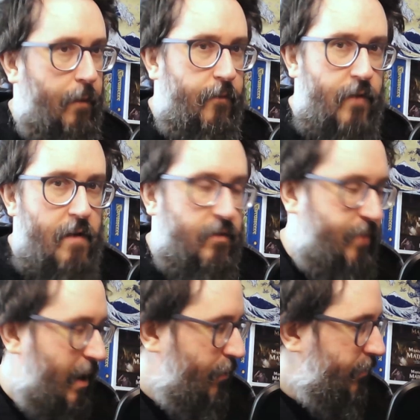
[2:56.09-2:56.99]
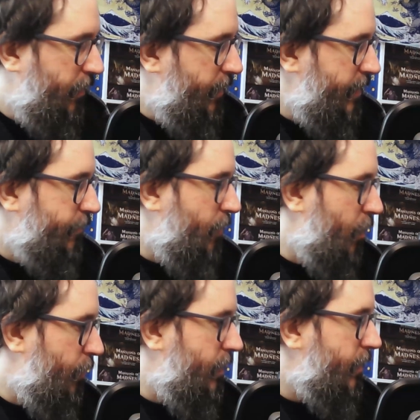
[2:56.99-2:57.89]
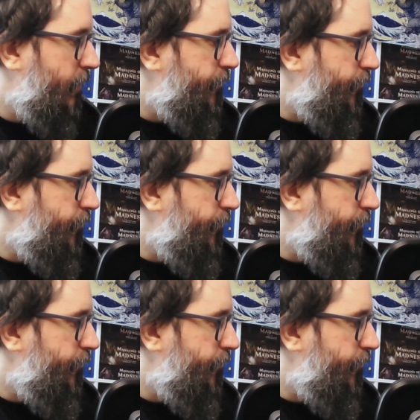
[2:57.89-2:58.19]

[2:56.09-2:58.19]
various powers and things might work.